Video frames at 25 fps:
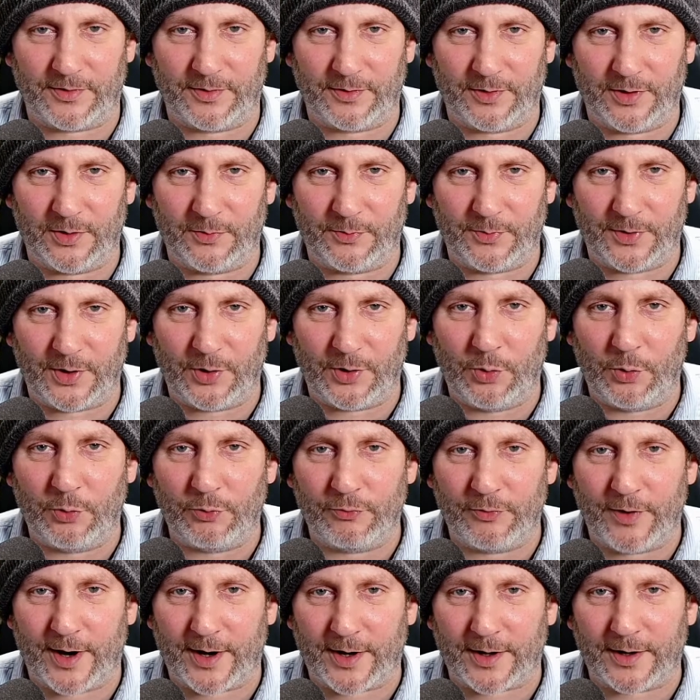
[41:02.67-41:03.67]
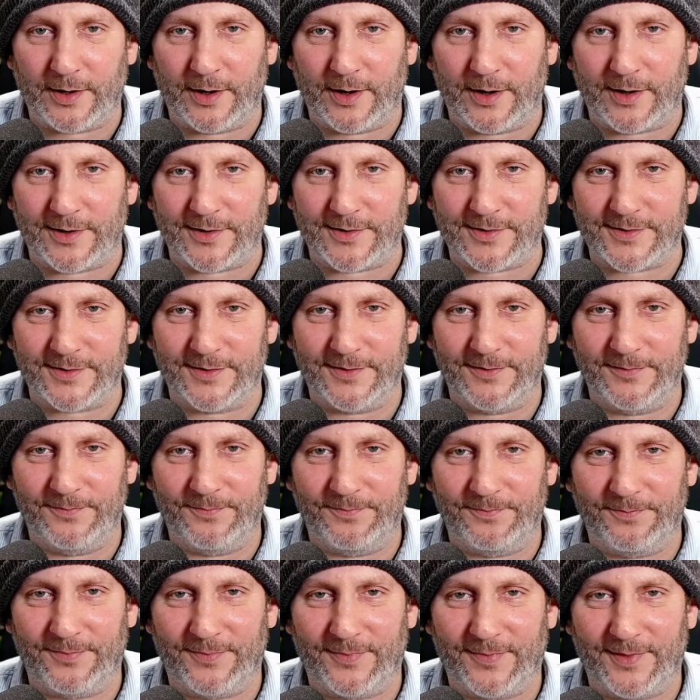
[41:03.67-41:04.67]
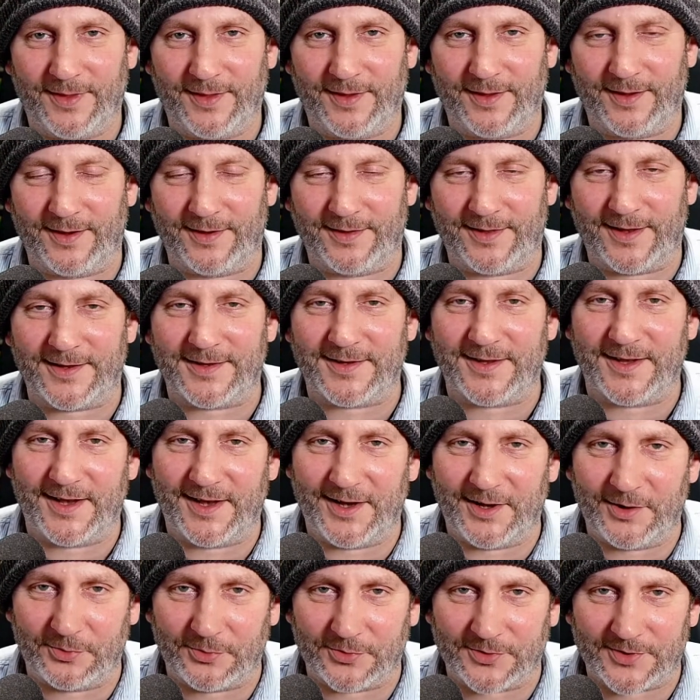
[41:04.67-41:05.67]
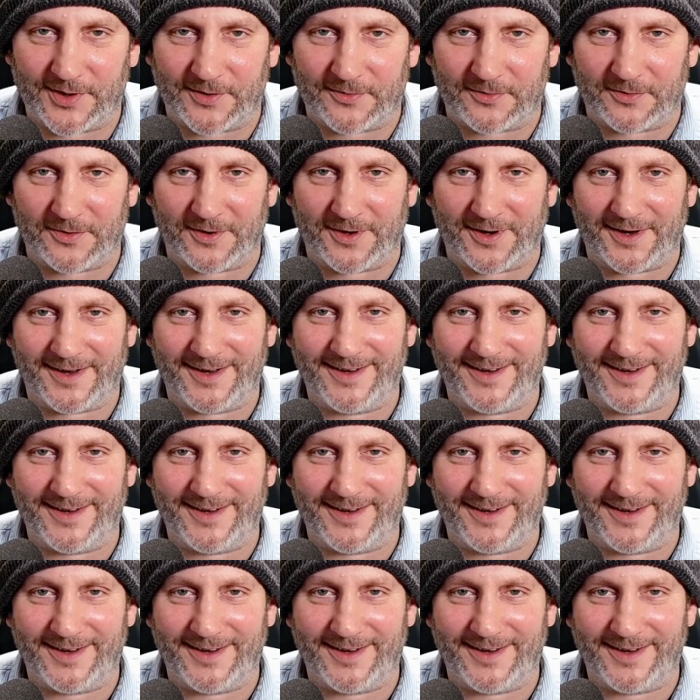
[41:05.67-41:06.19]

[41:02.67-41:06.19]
that we all recognize. And that's the ill suffering.